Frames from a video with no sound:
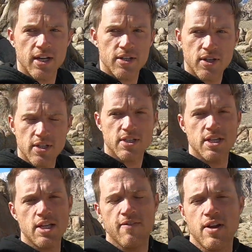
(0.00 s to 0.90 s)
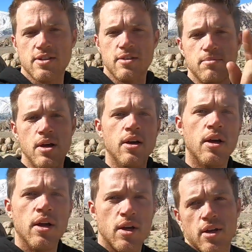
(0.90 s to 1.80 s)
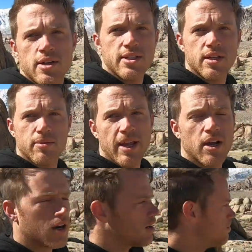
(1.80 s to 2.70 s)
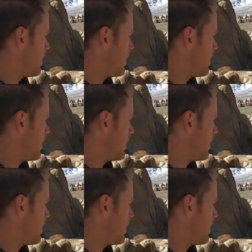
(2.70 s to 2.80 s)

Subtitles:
As you can see, I've got some still in my car, but